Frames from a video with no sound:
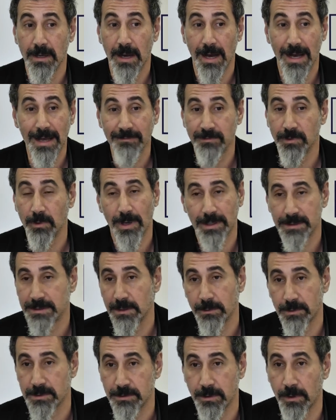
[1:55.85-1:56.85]
I have no
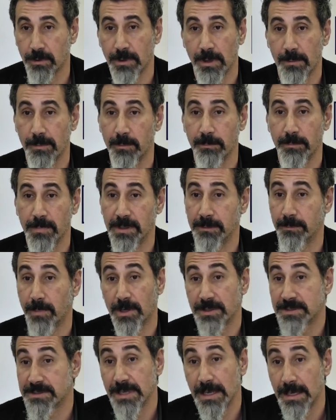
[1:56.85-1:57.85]
idea what's going on in
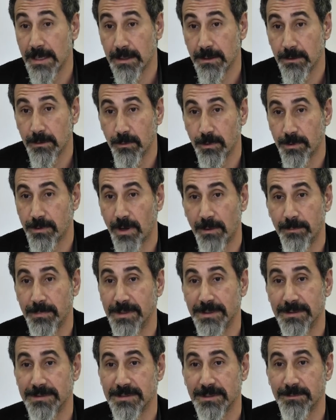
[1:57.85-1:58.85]
Marseille, with
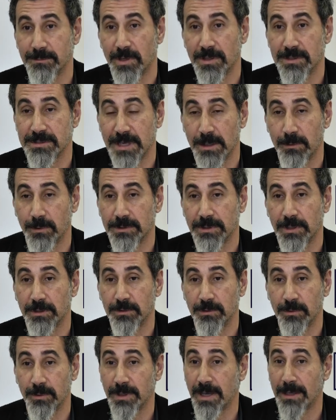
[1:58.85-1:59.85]
Armenians in Marseille, what they're
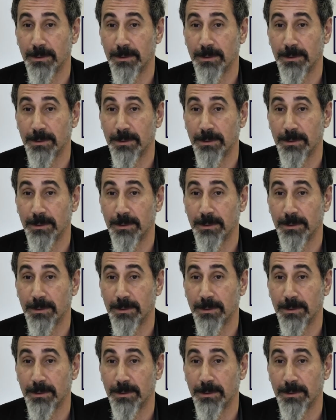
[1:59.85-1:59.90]
doing.